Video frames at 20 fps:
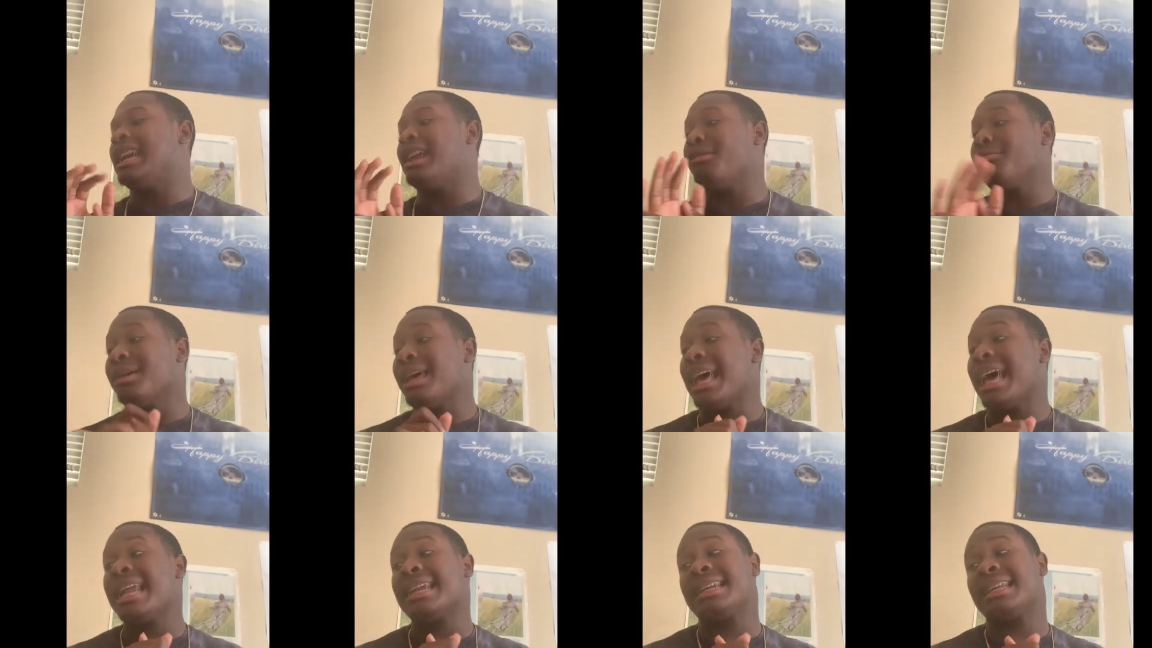then I'm
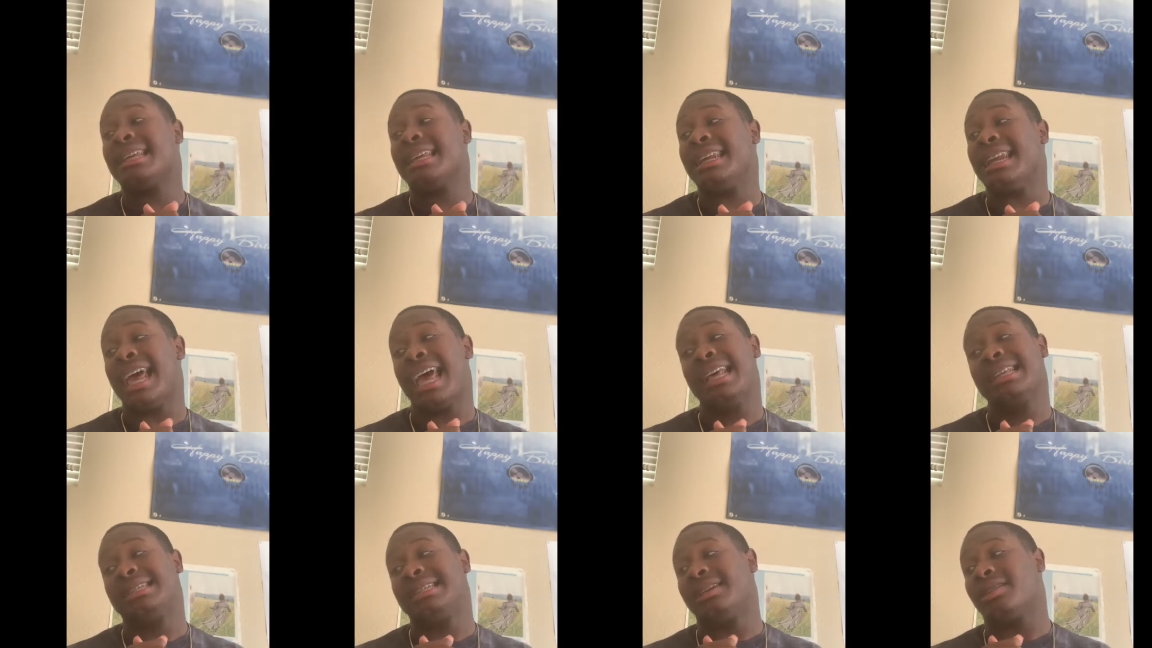gonna have to get
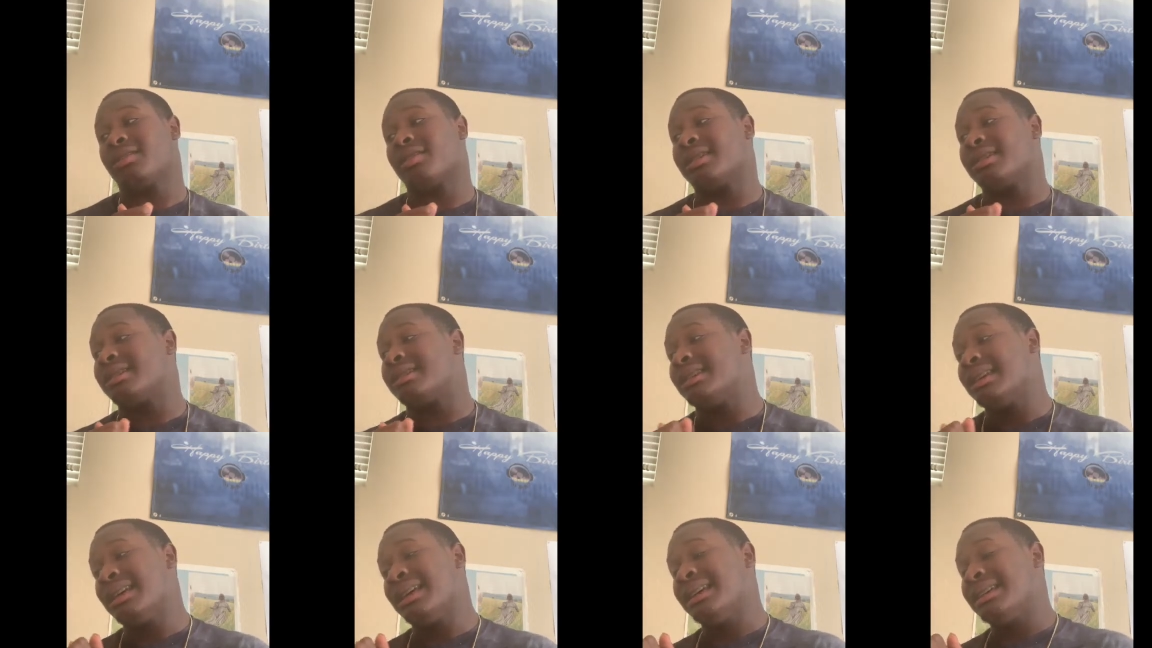that
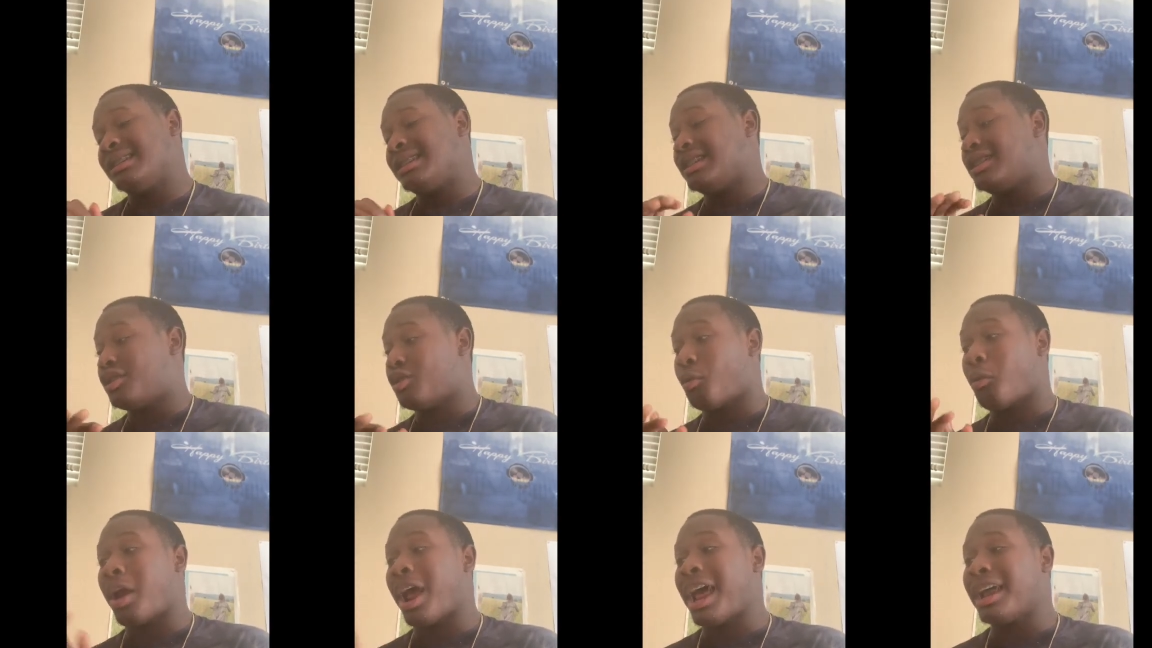series to
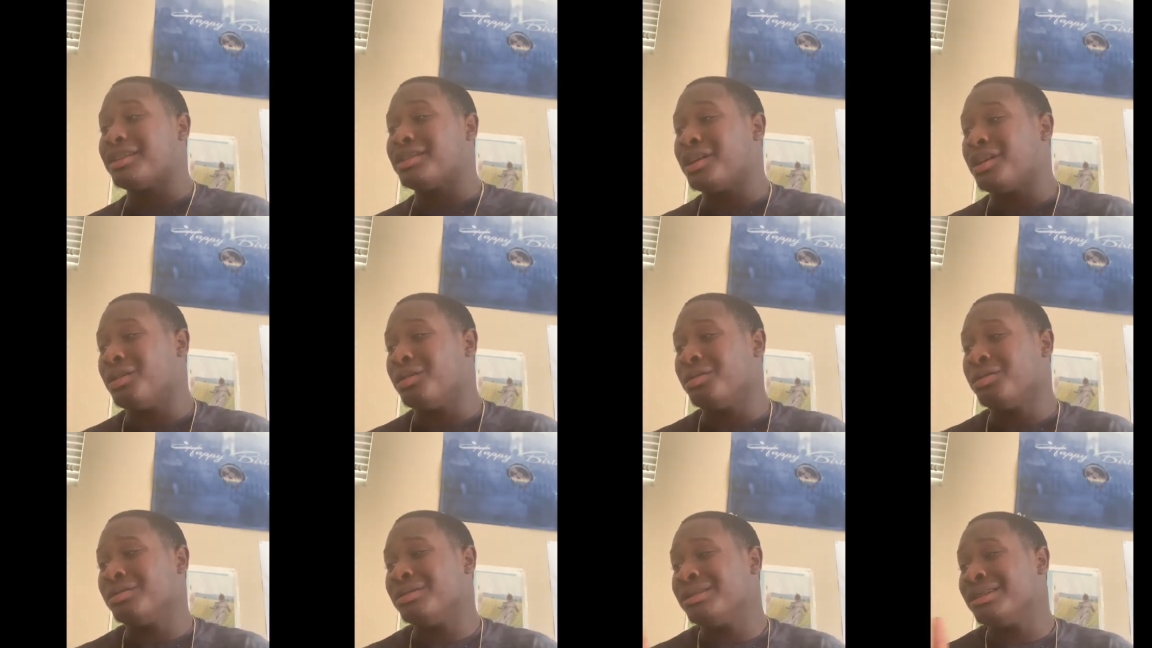
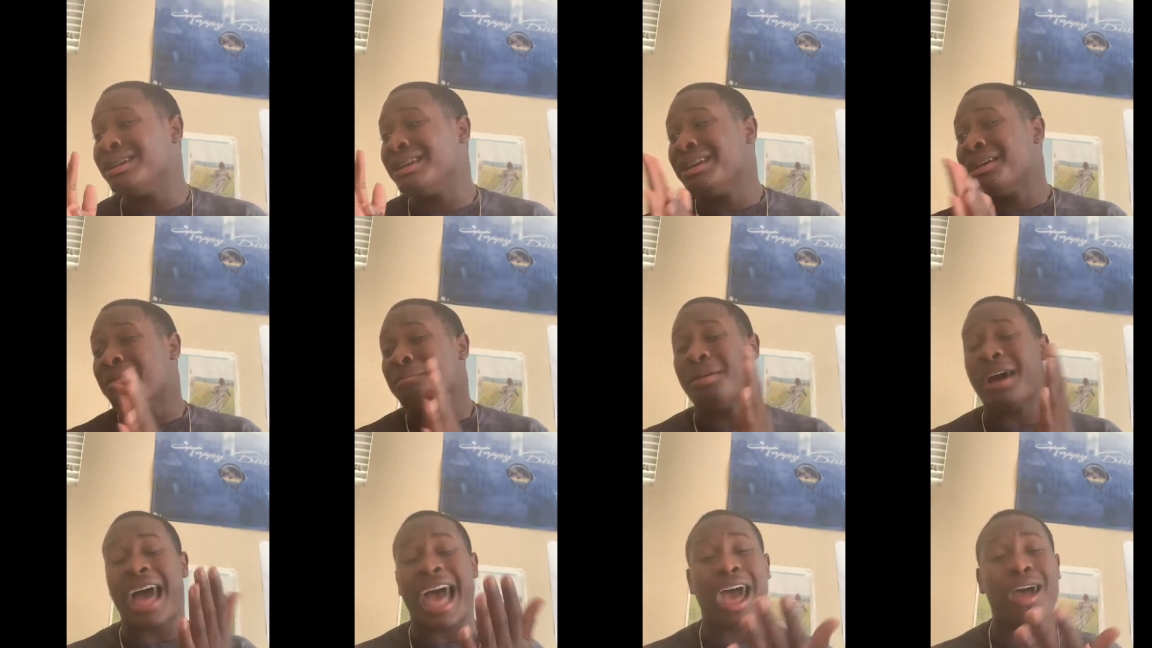Toronto.
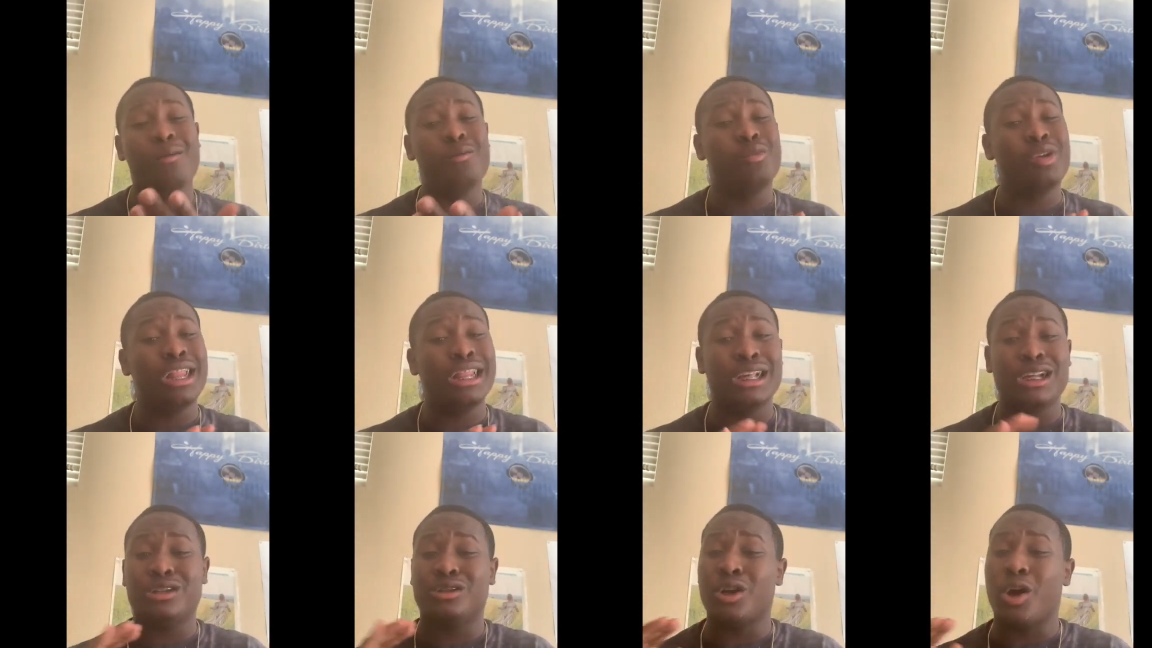But I
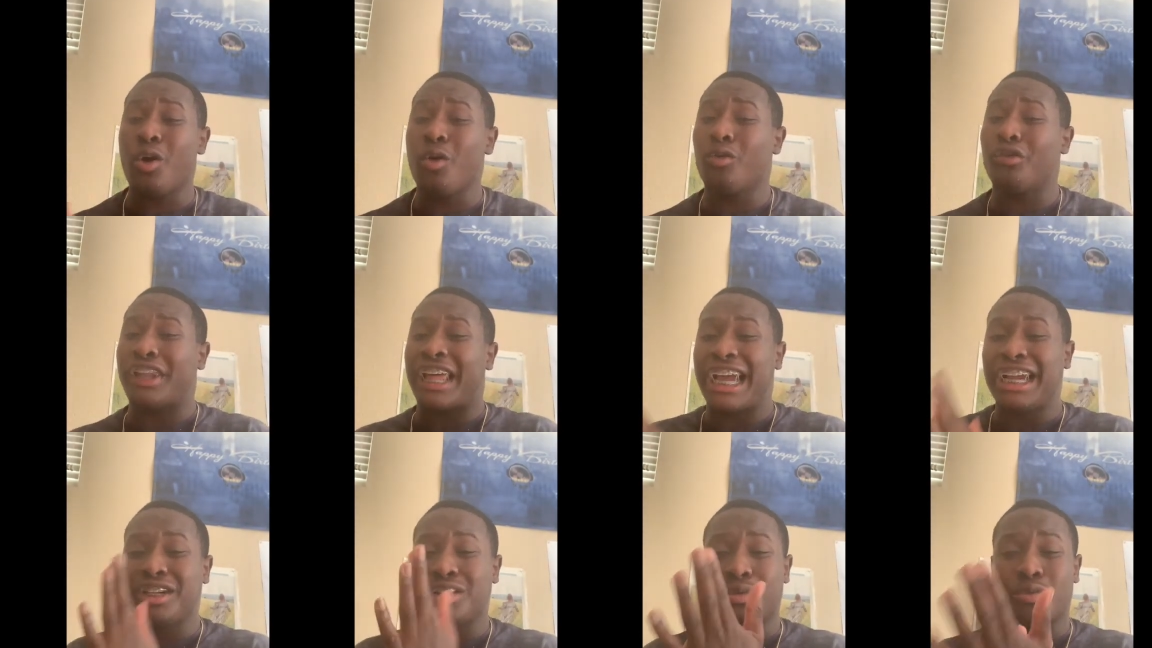really don't
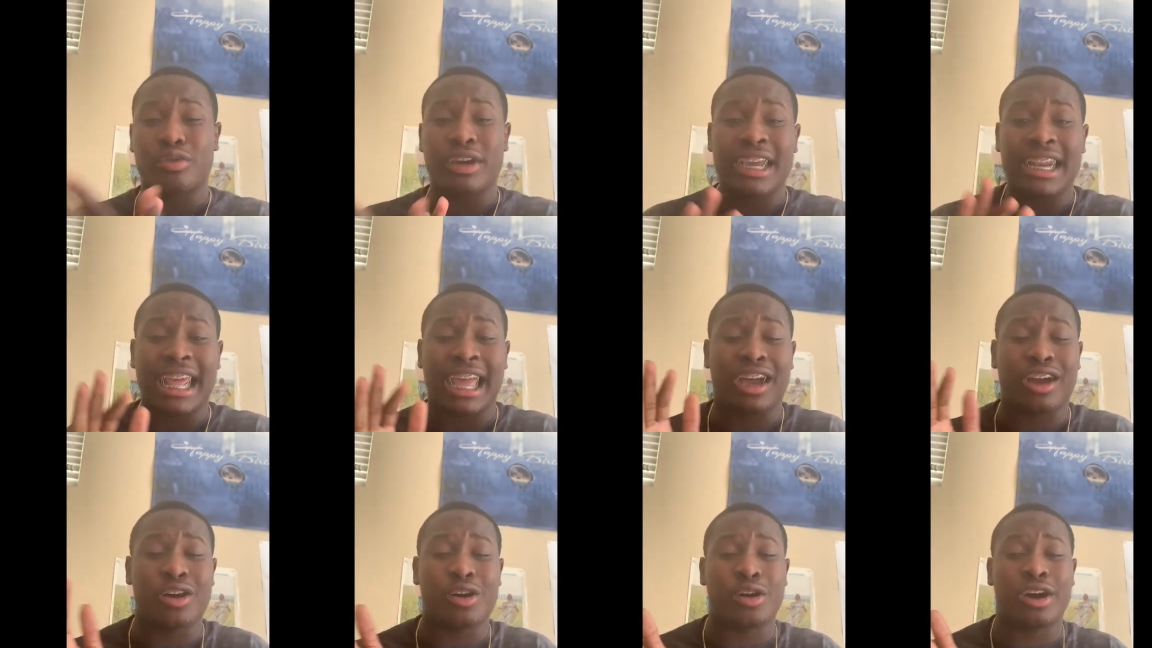like the way
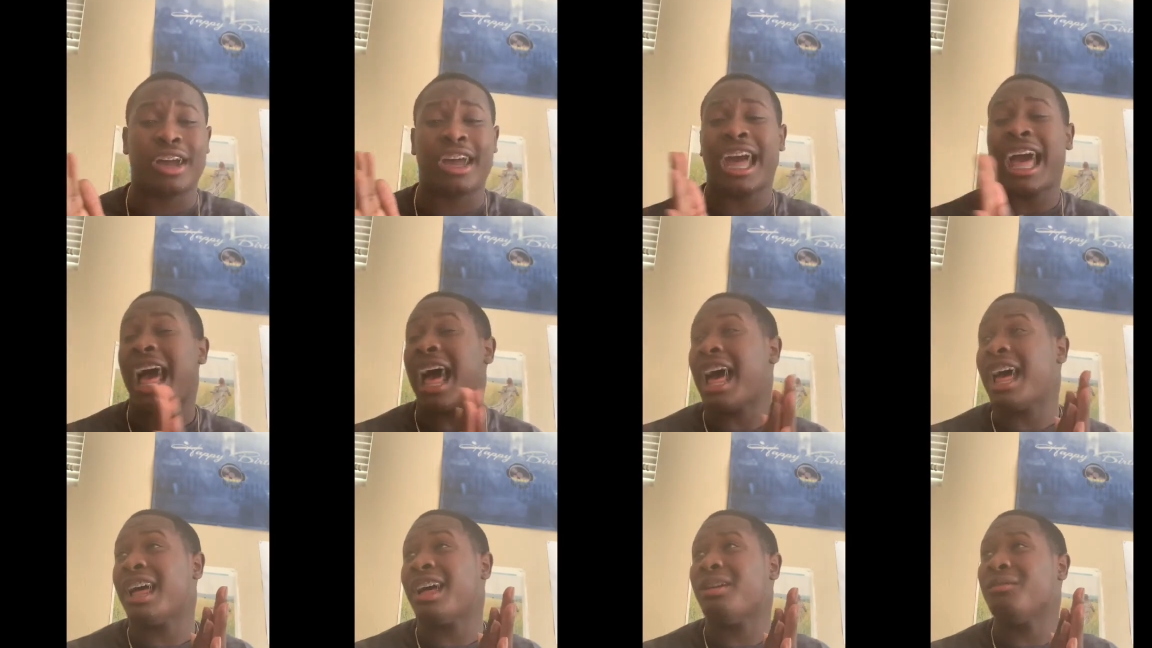that
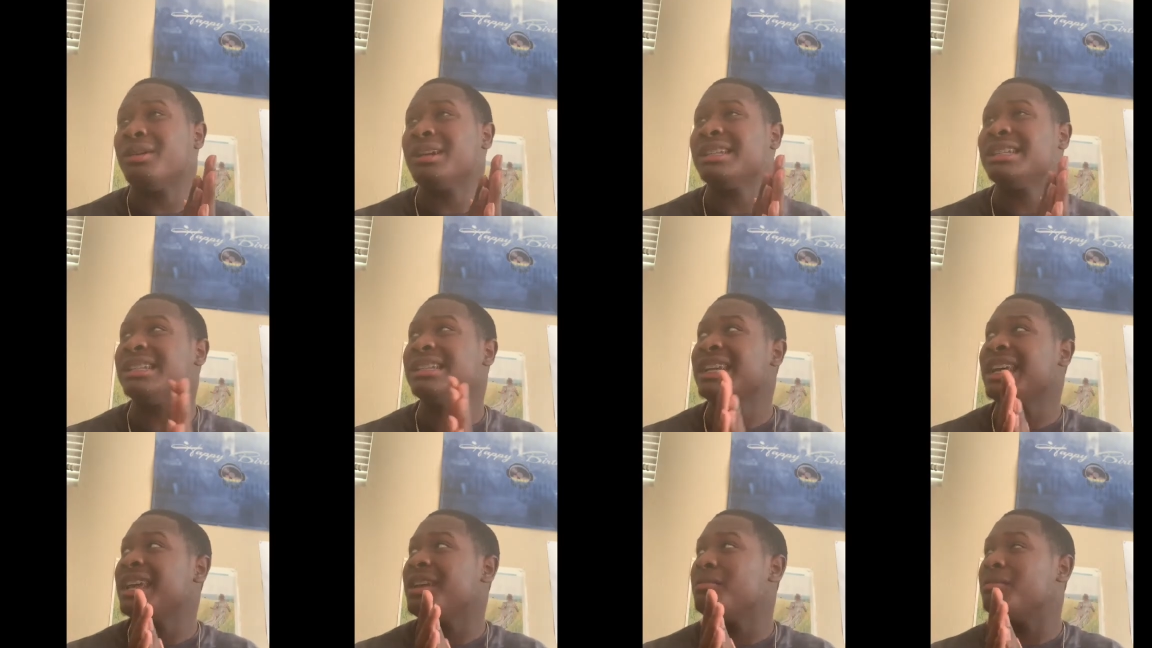Kyle, what is his
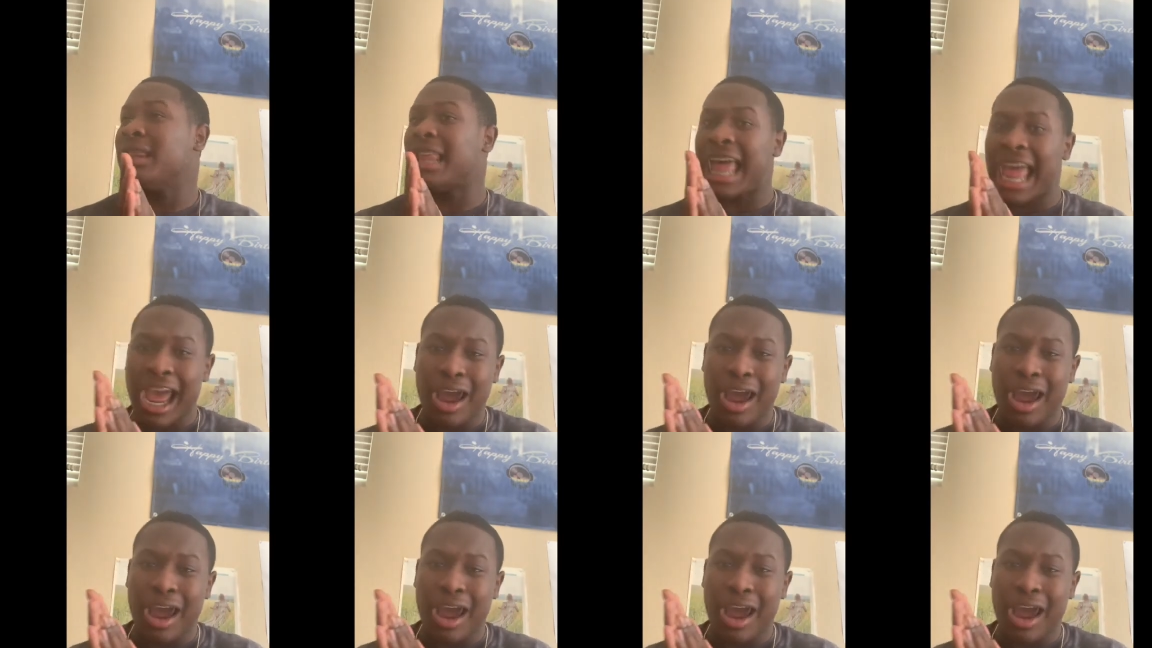name?